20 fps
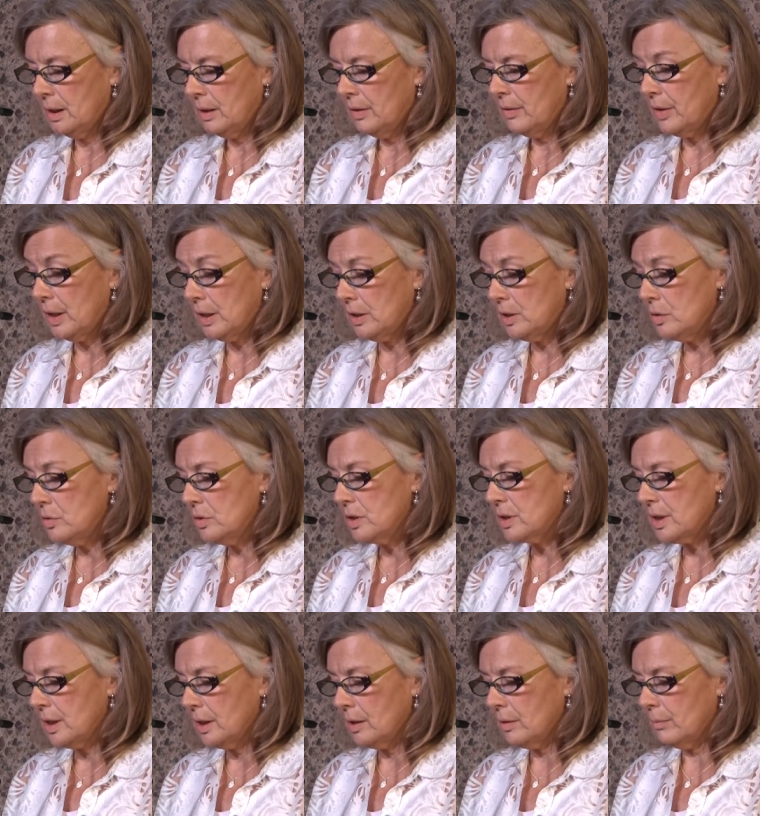Then you,
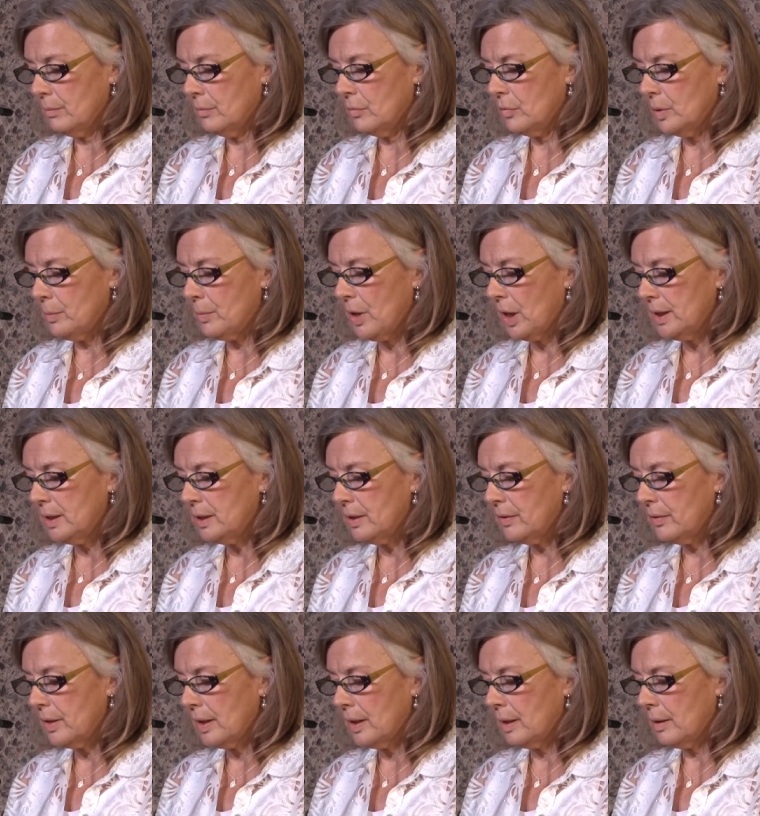Tim,
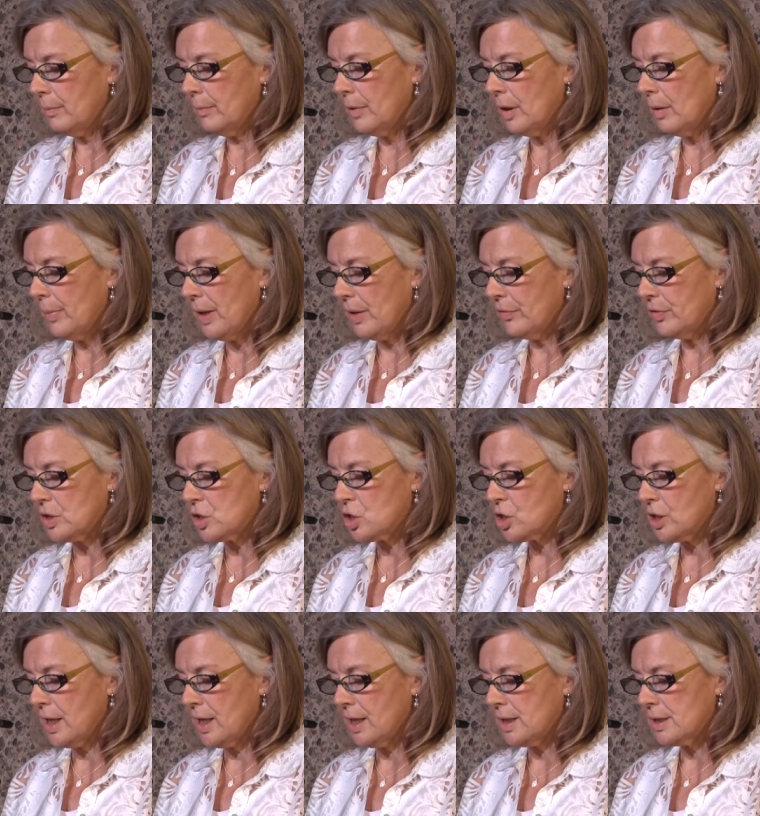reminded them about the
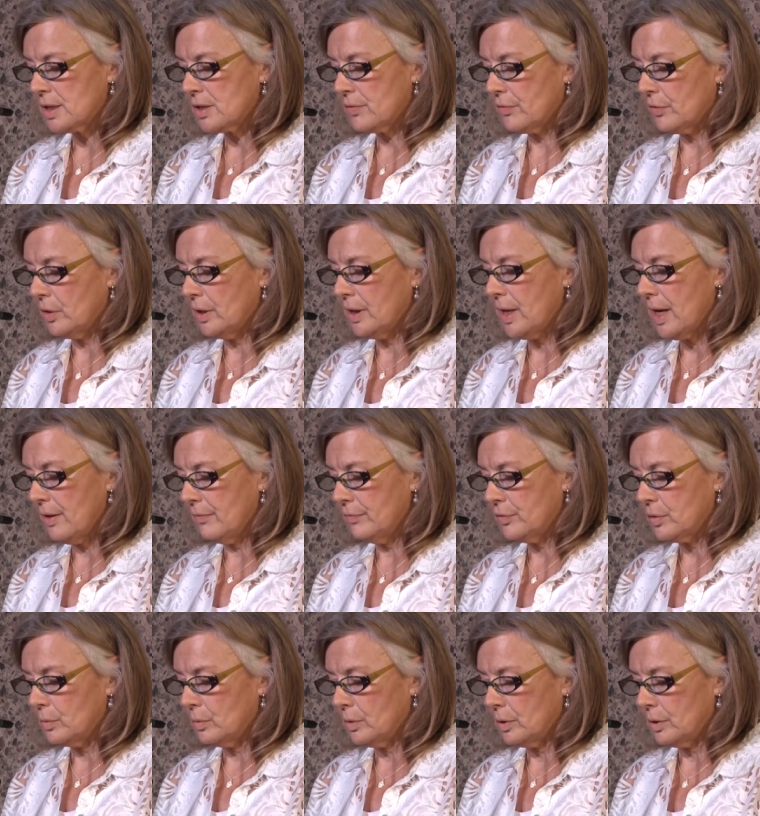chance for an
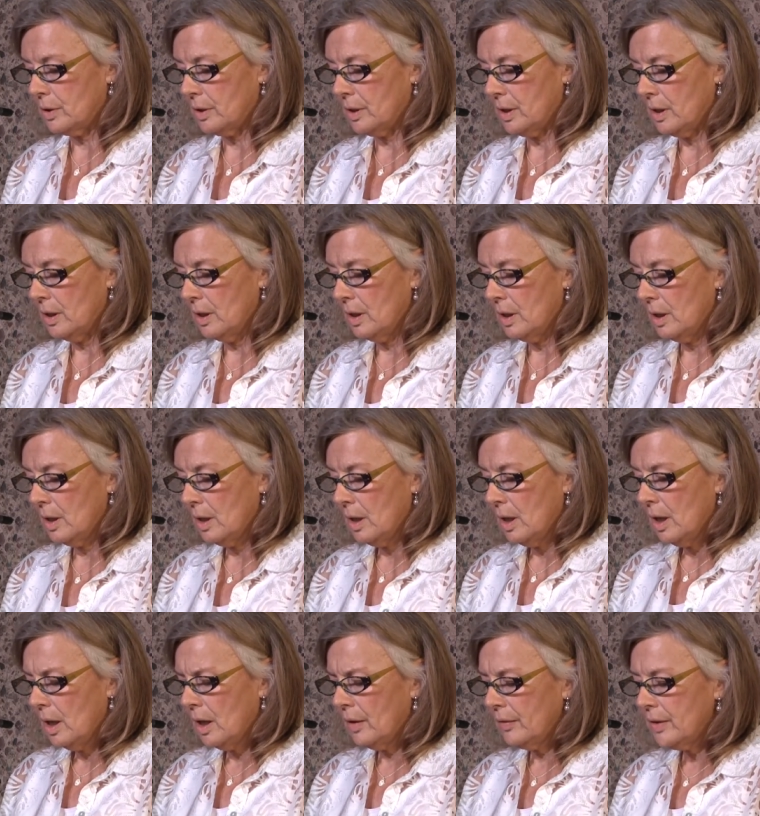afterward.
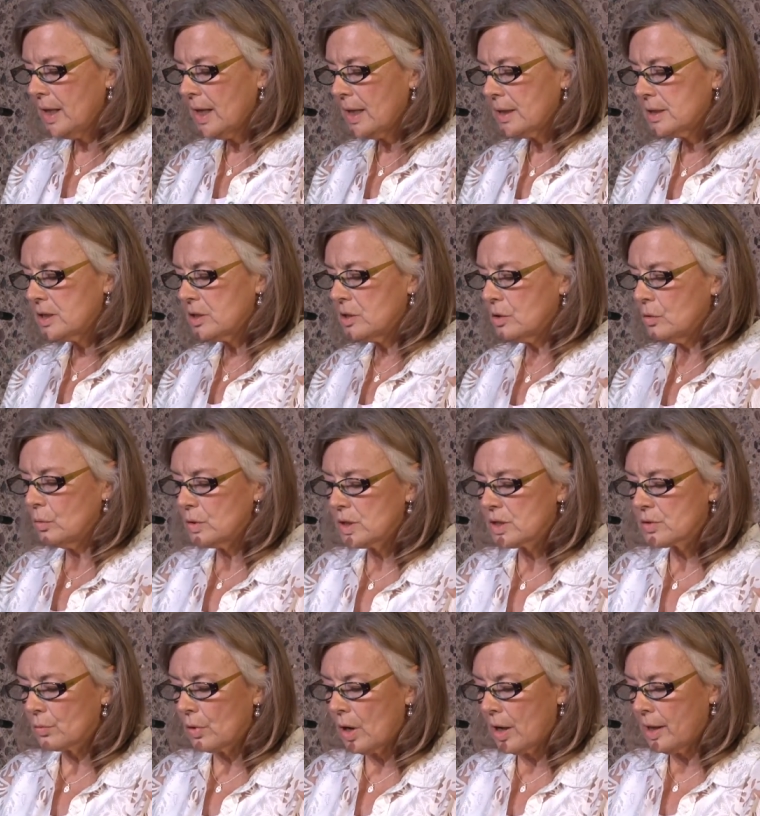All they had to do
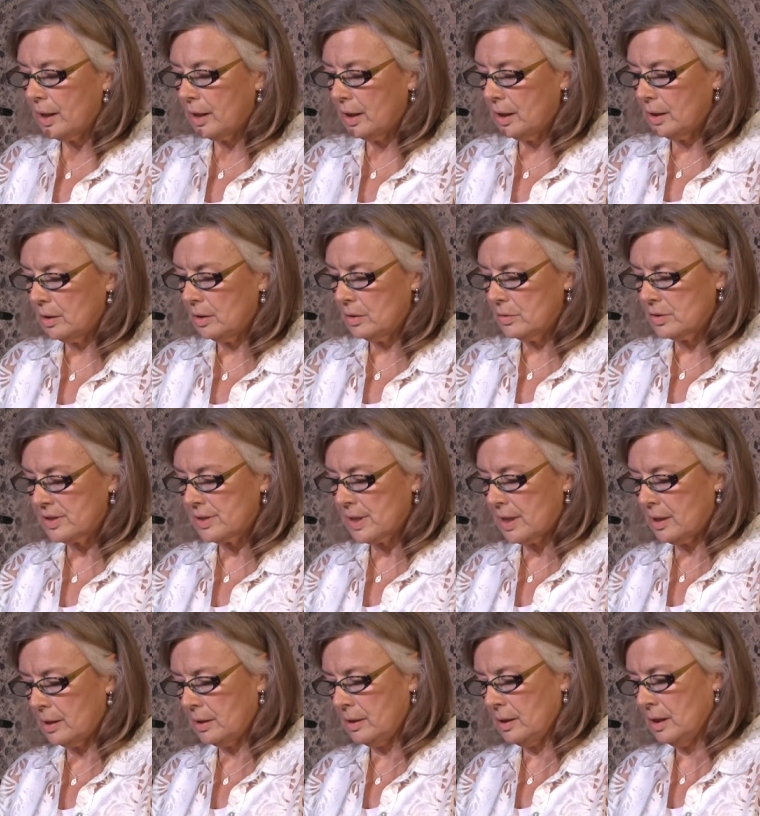was write, you
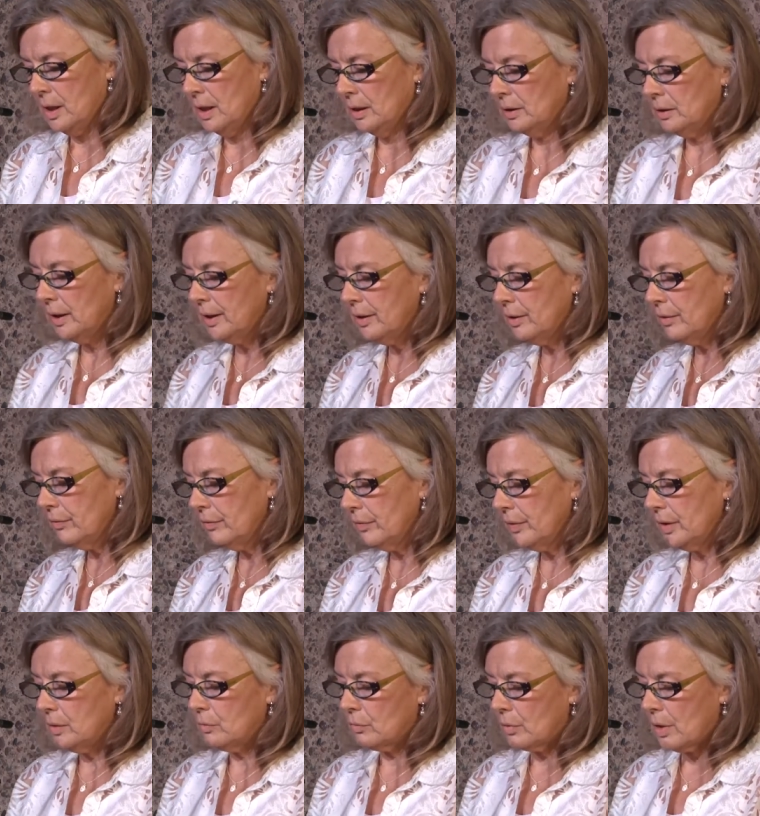said. Live
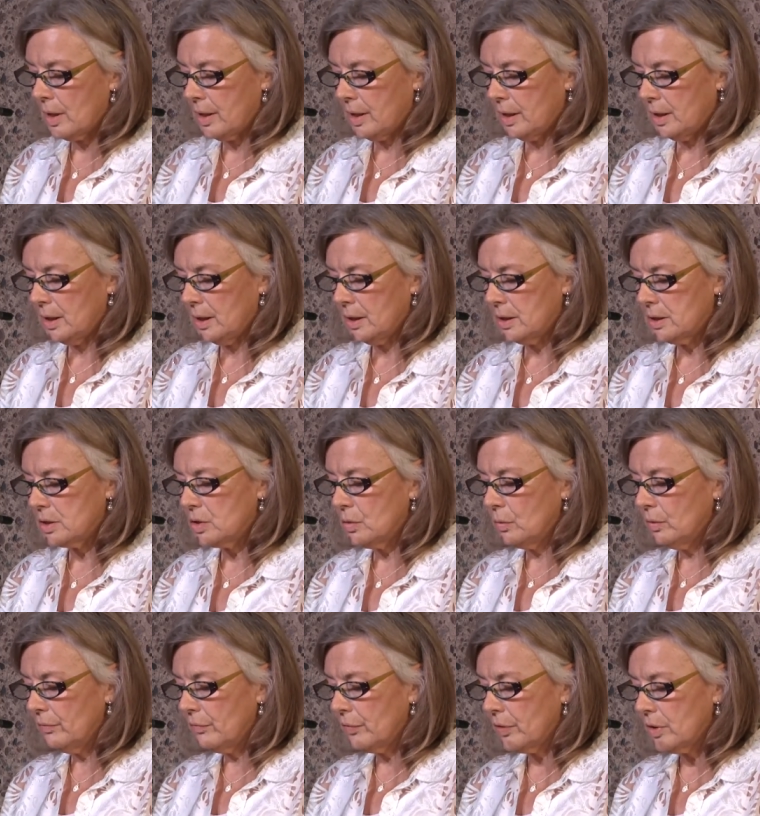and write. Do
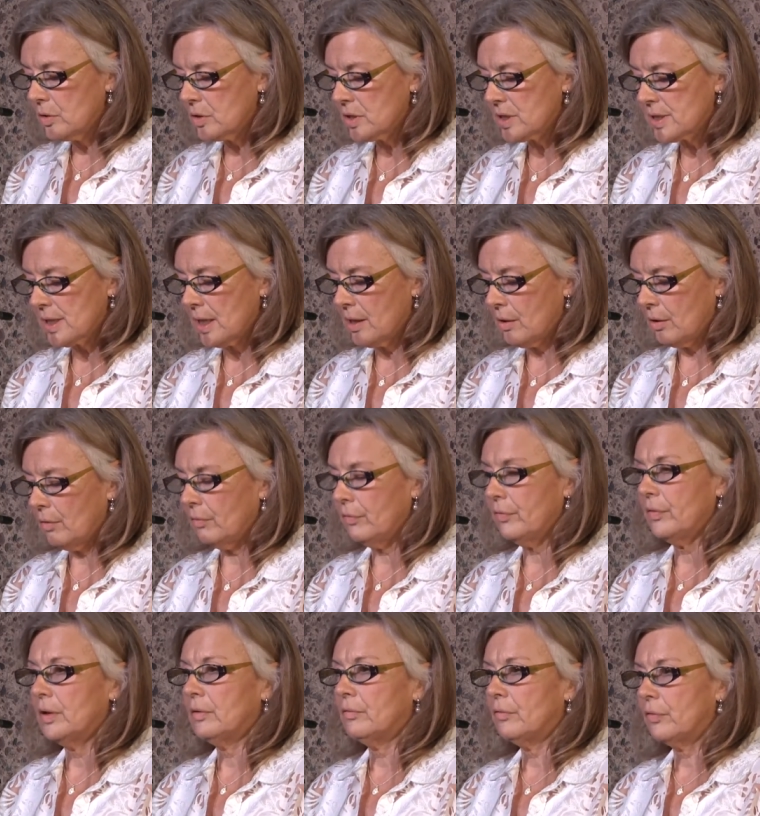it for yourself
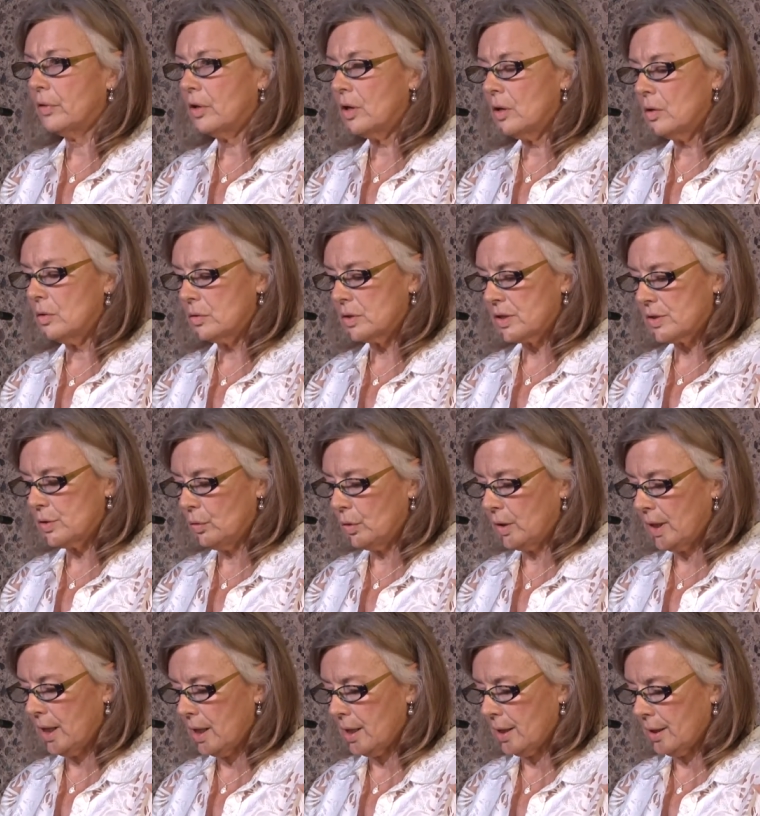and for those who
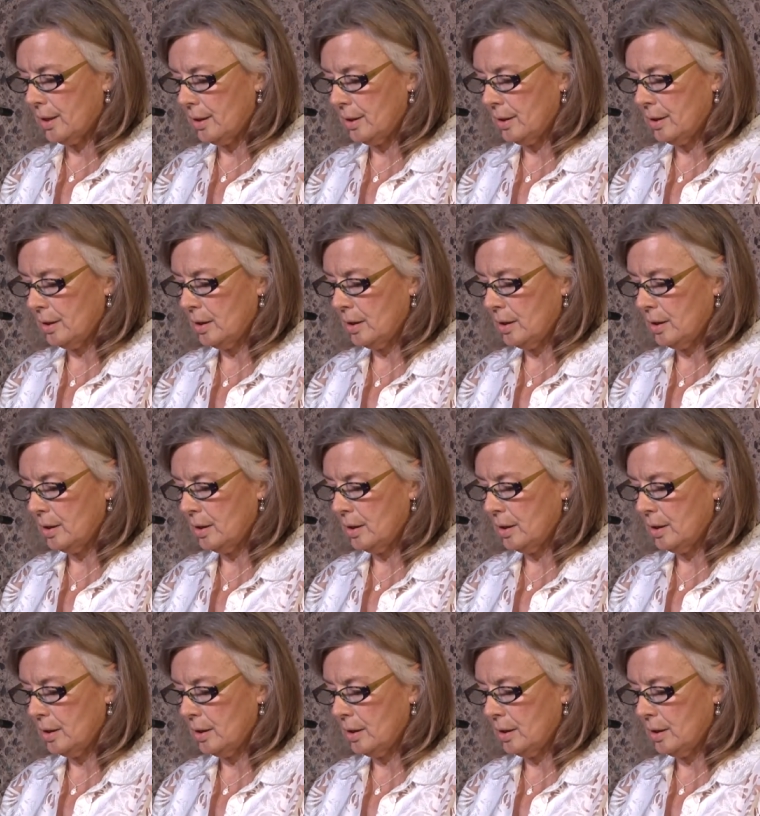can't.